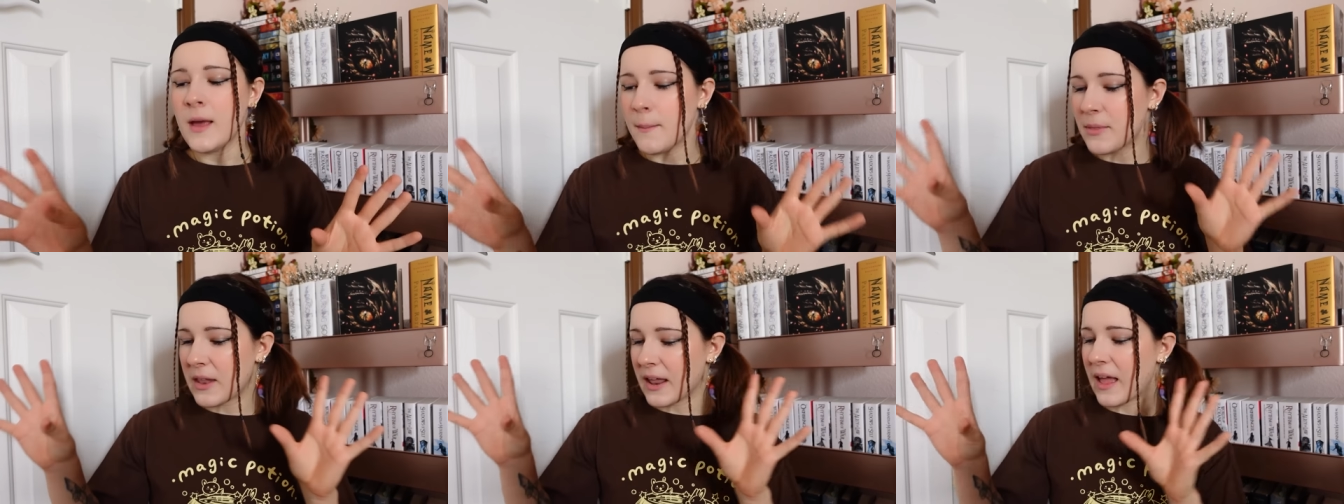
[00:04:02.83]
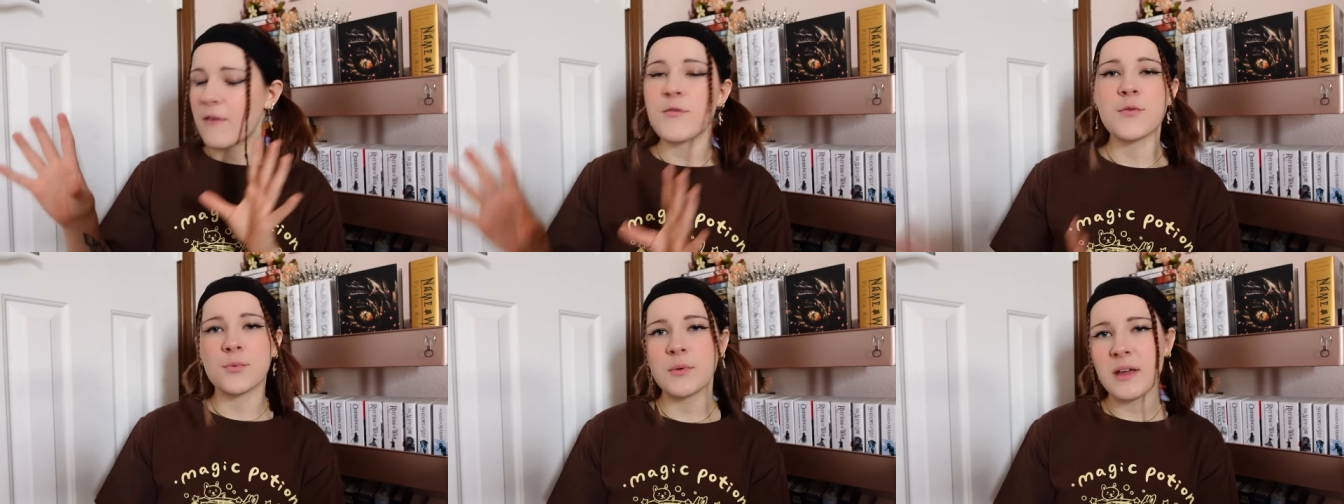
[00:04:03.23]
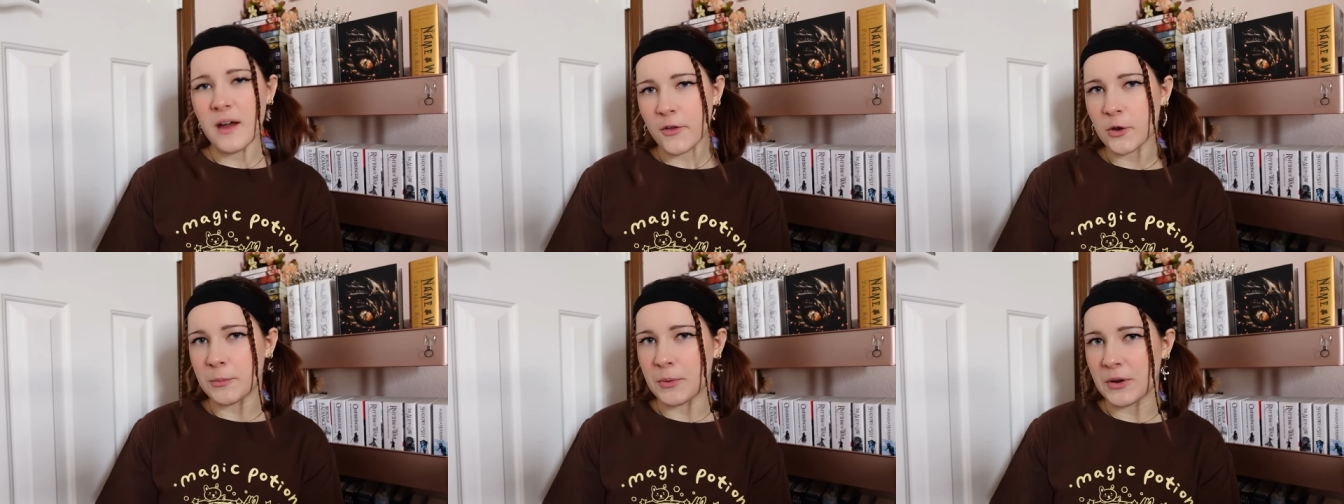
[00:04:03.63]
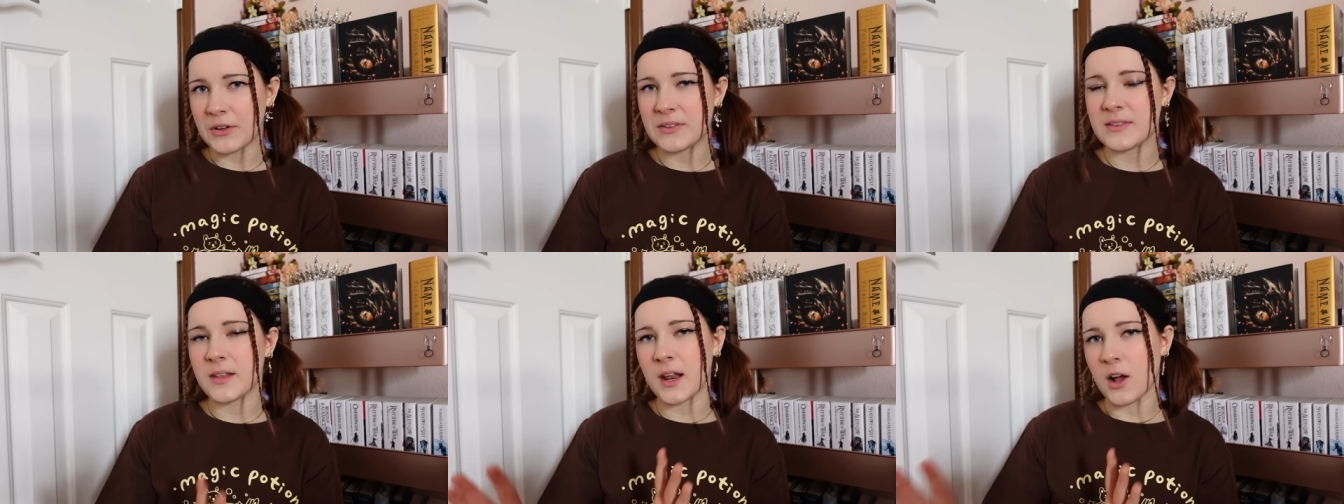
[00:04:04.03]
But then I have three other
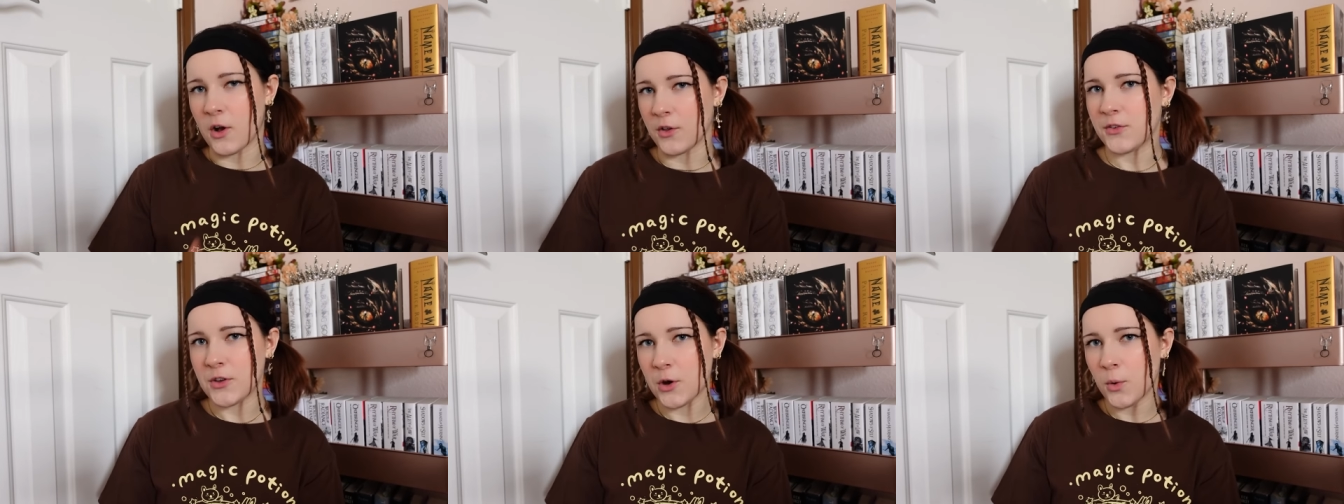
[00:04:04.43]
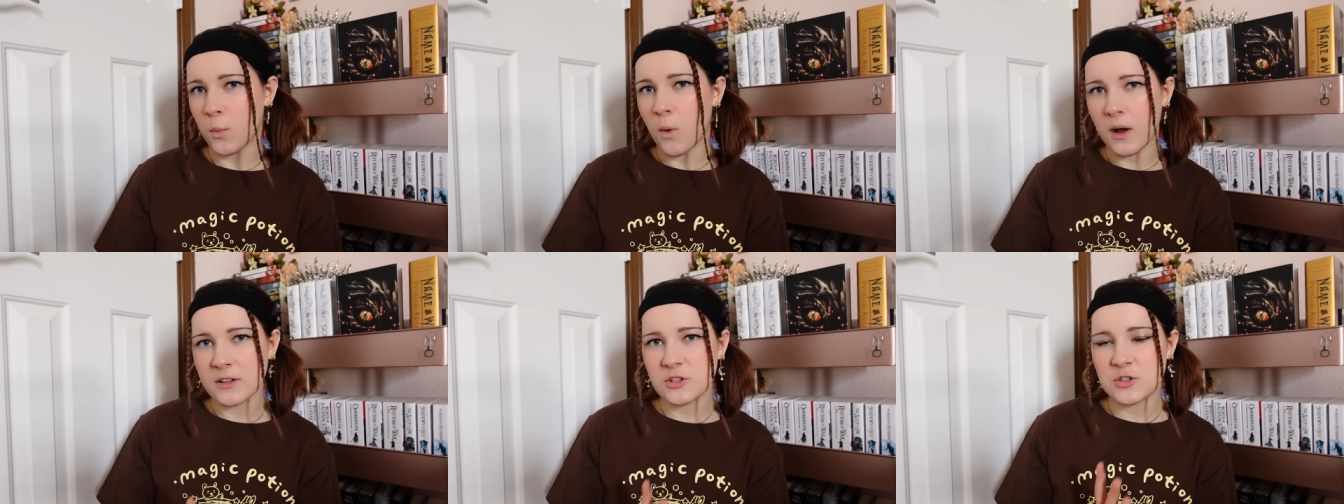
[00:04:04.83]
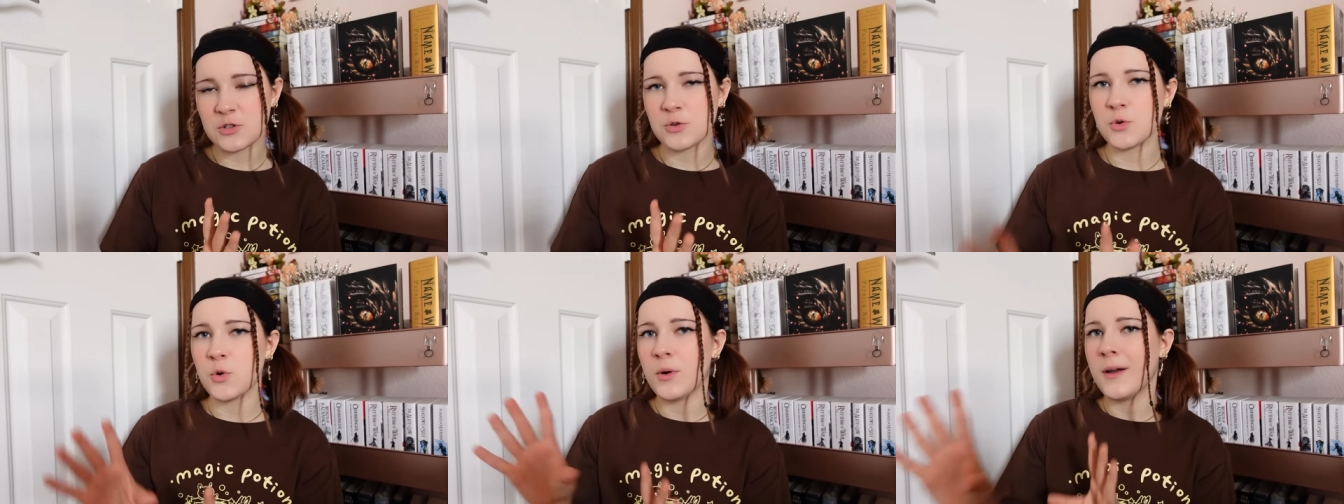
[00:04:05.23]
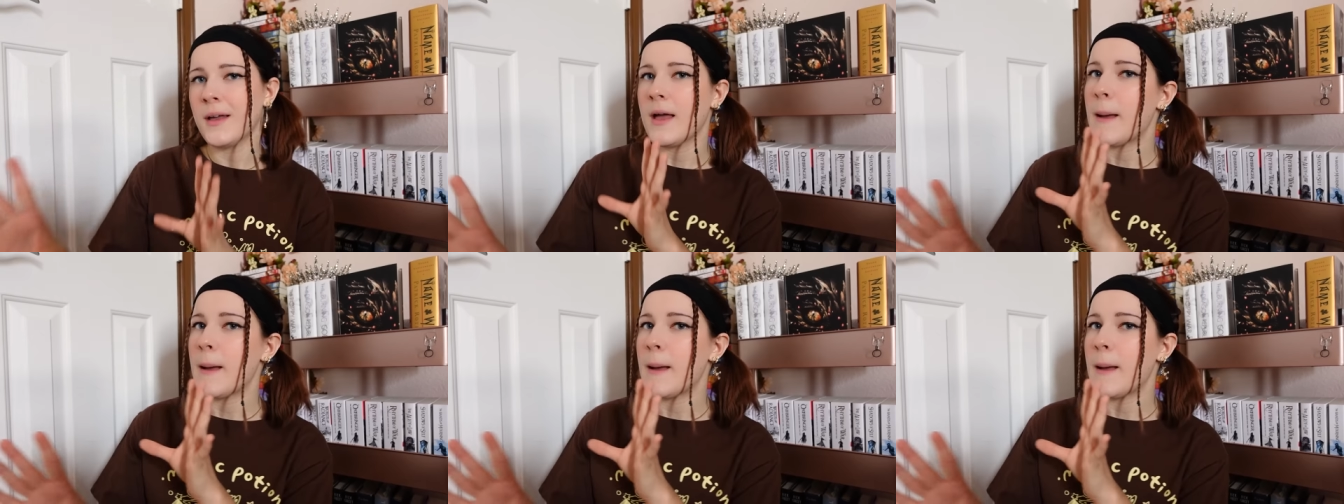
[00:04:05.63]
books that I also want to